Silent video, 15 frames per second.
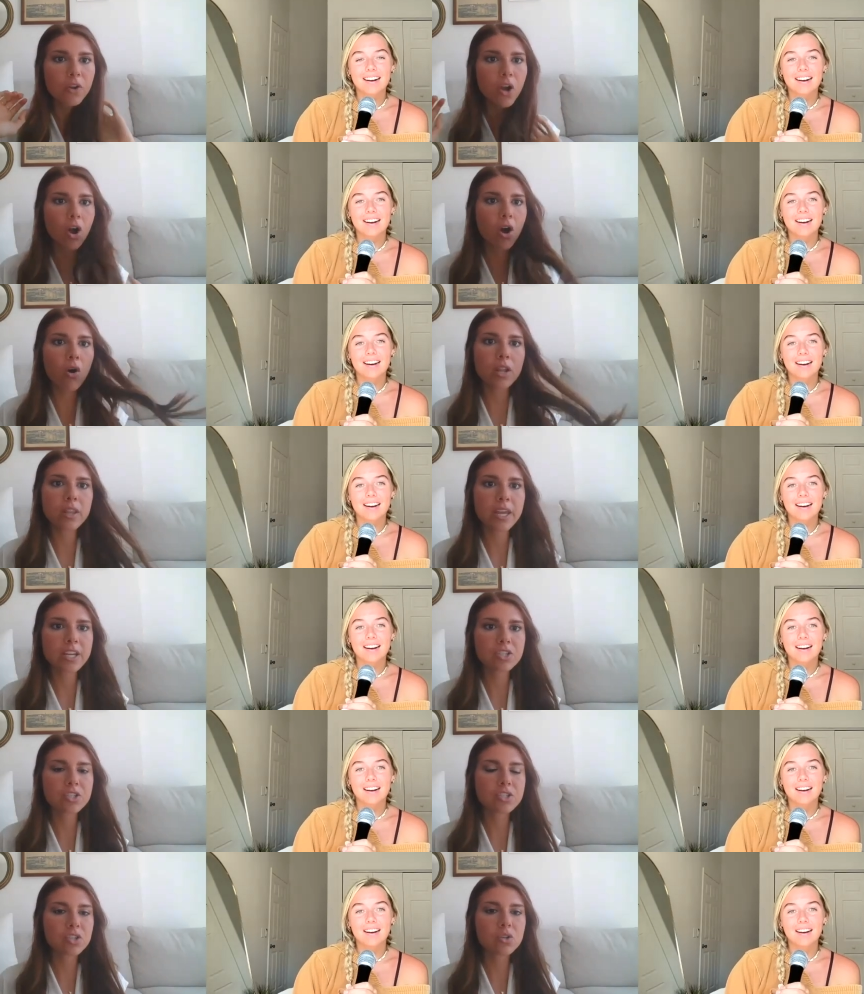Speaker 1: their own and like
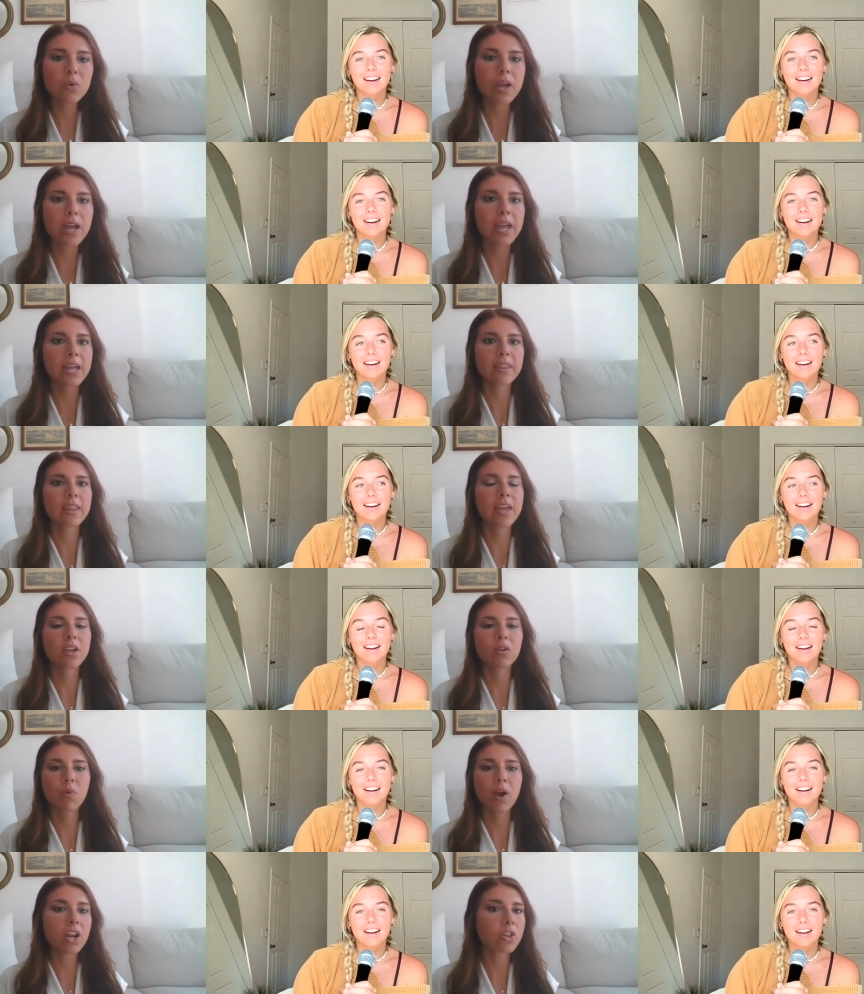do it and like
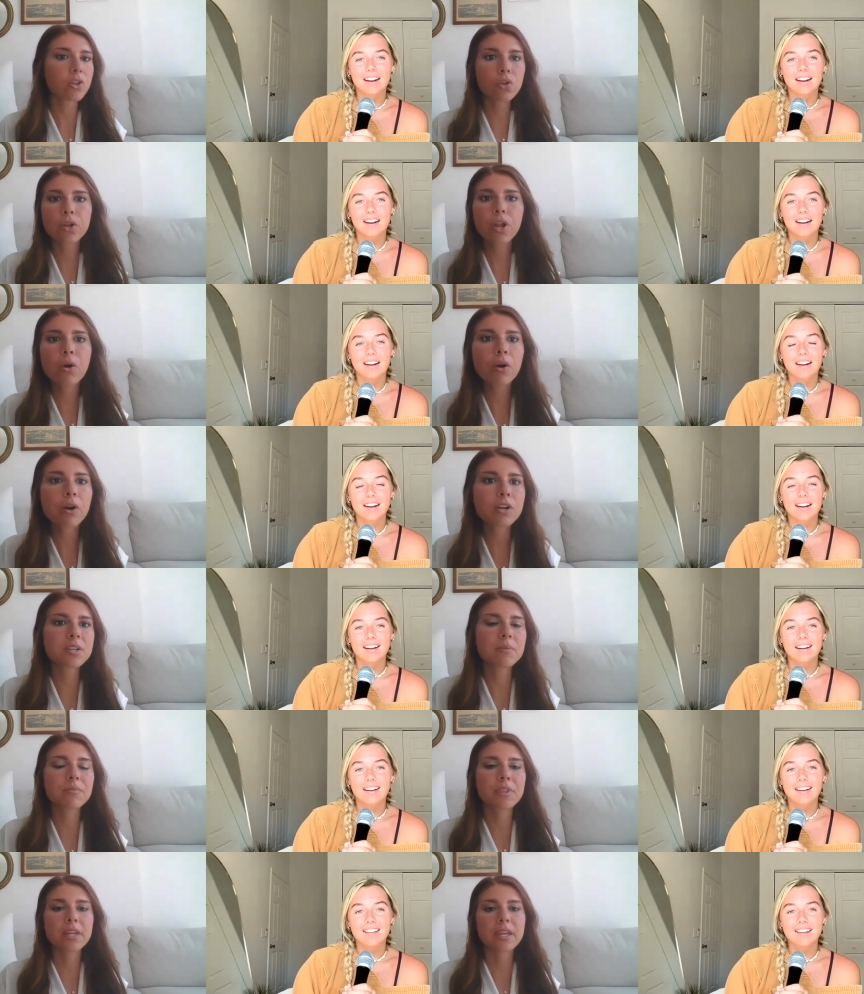write a little note or
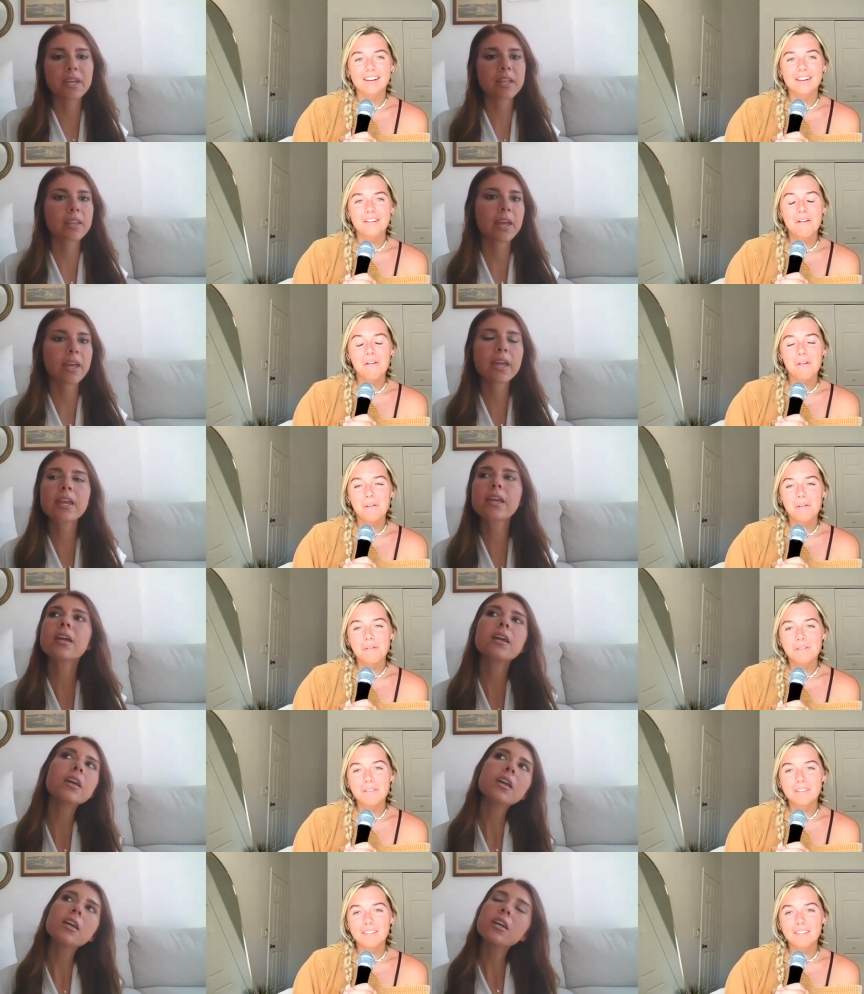
Speaker 2: something and like
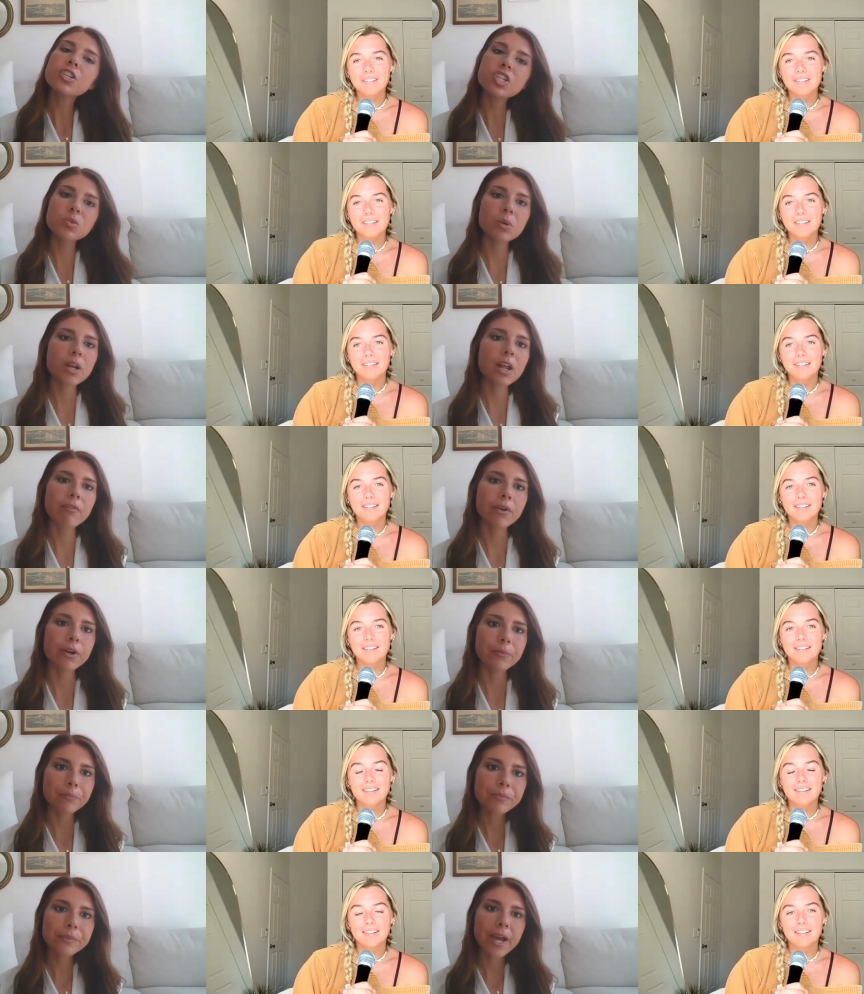Aww.
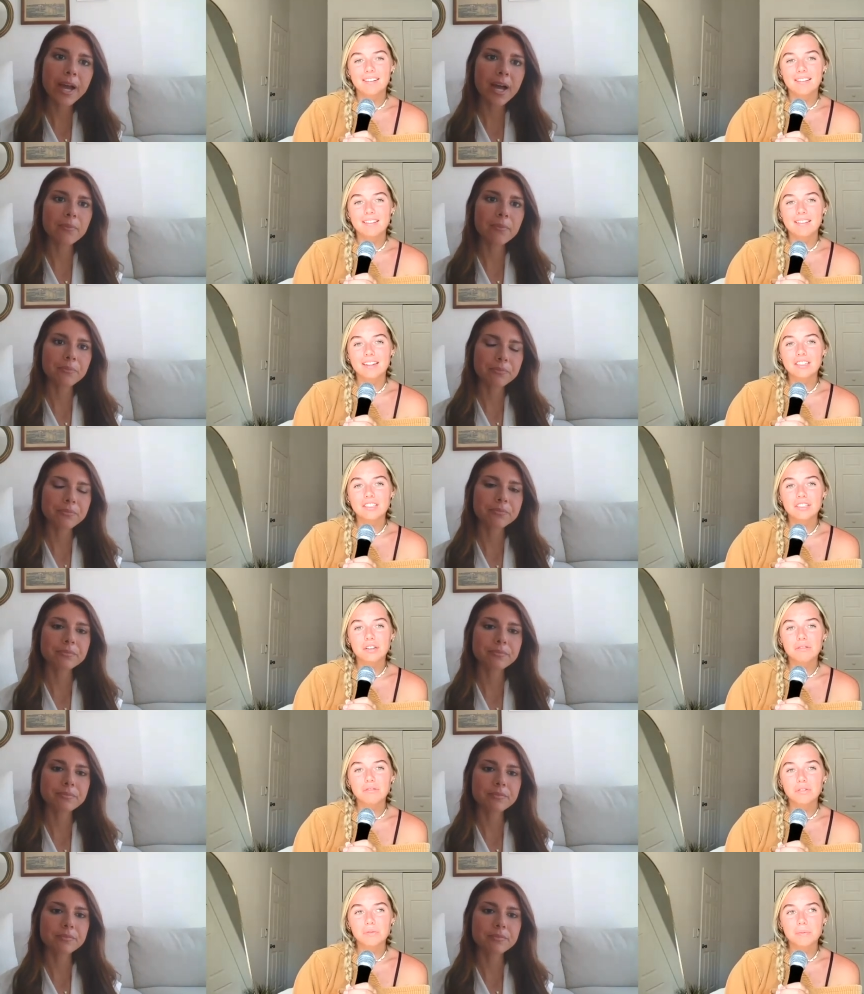whatever. Yeah, it's so
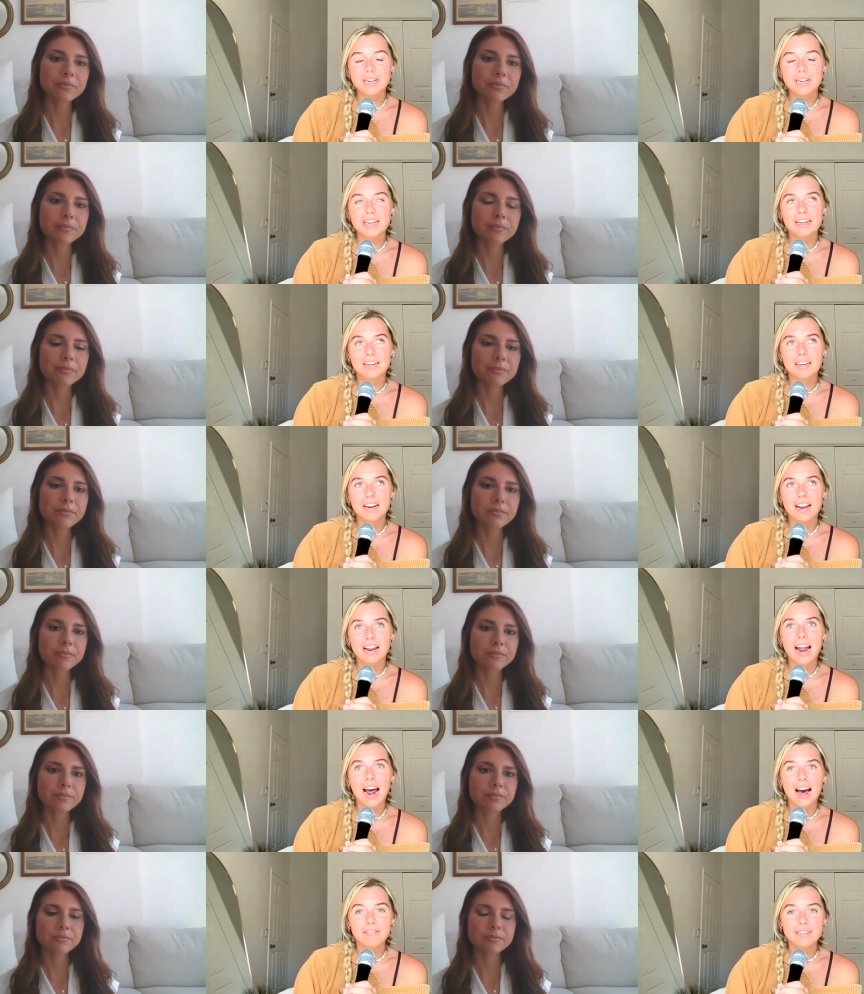sweet. And
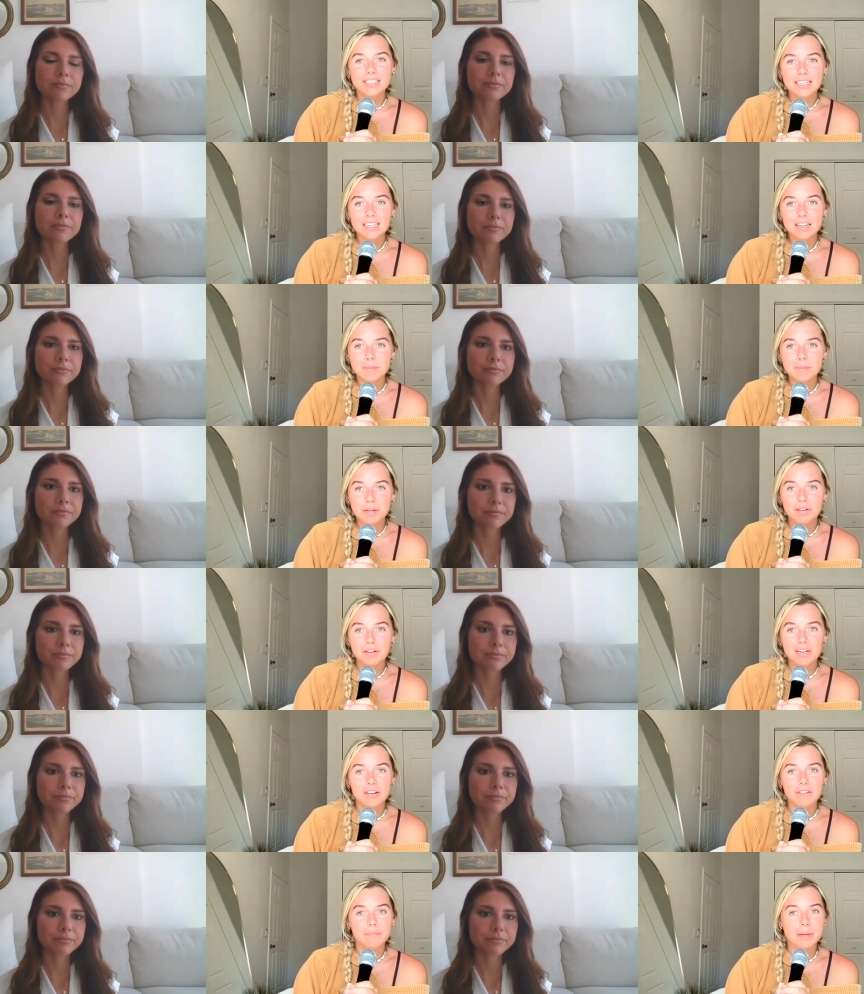having that
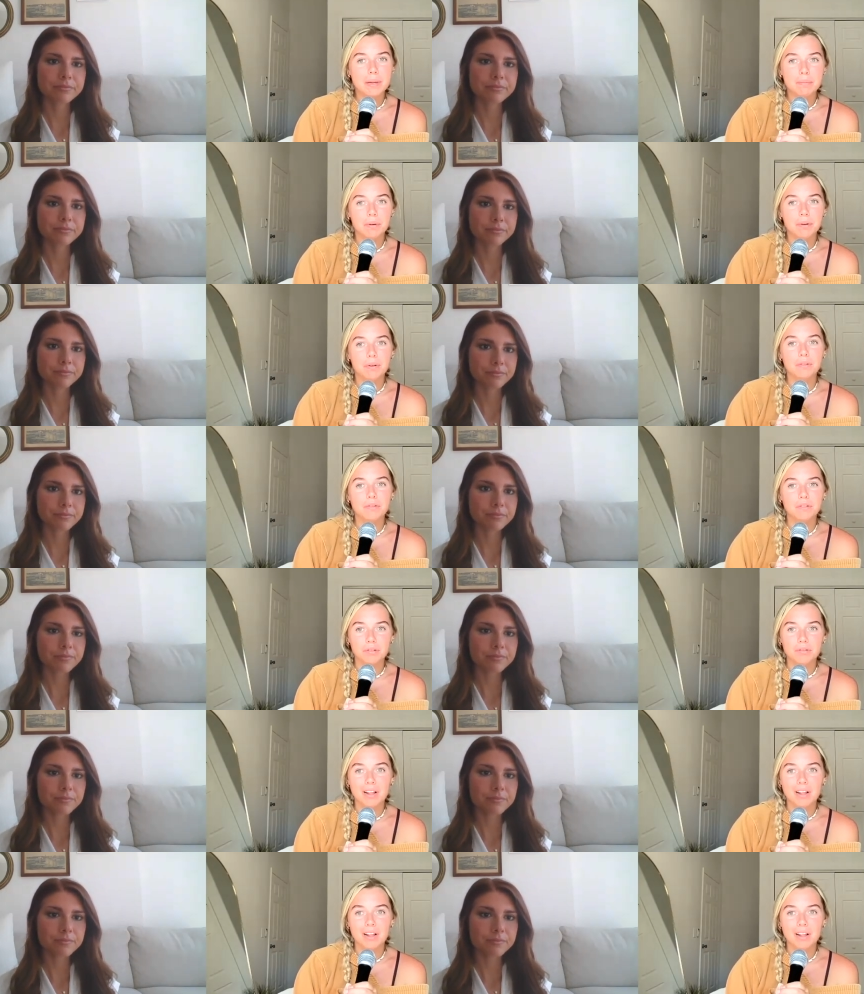community of people who do